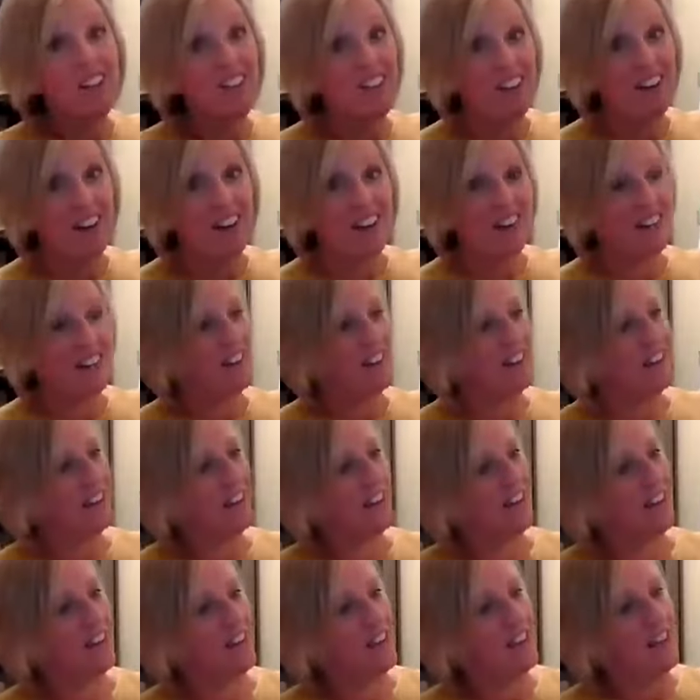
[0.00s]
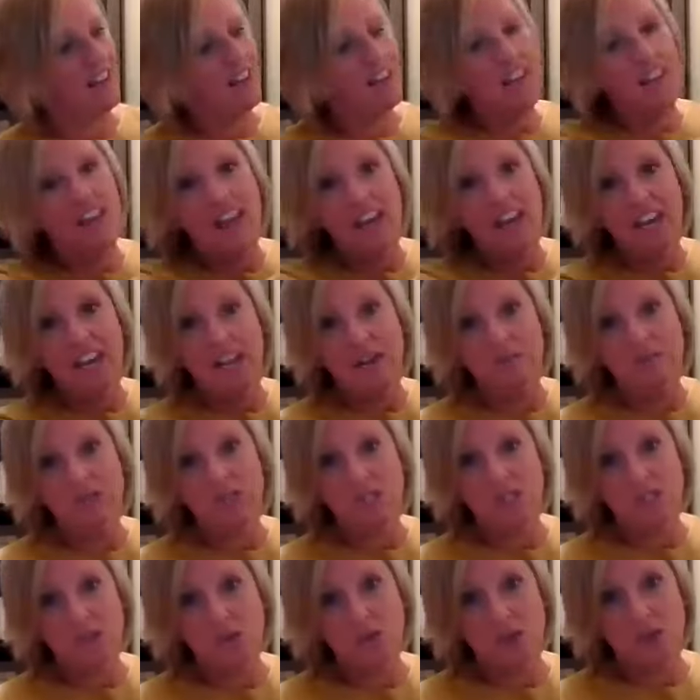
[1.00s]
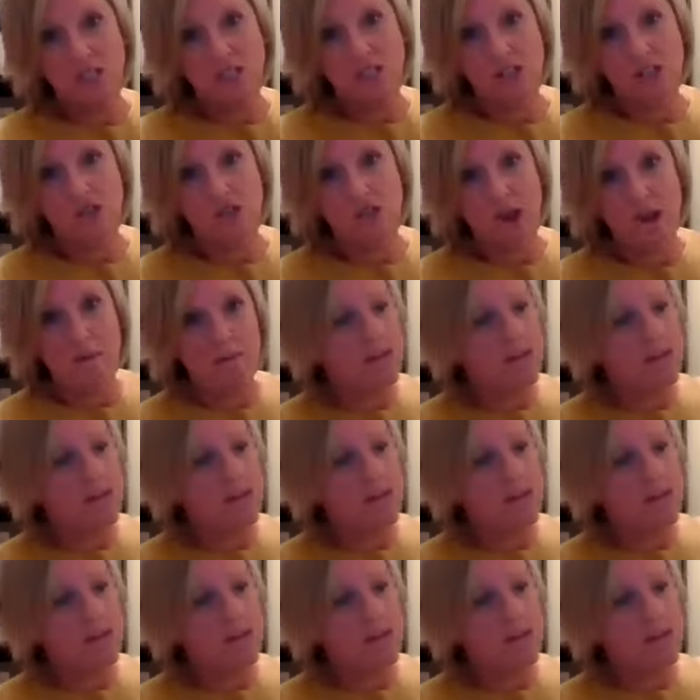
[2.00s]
cloth and I'm just going to dry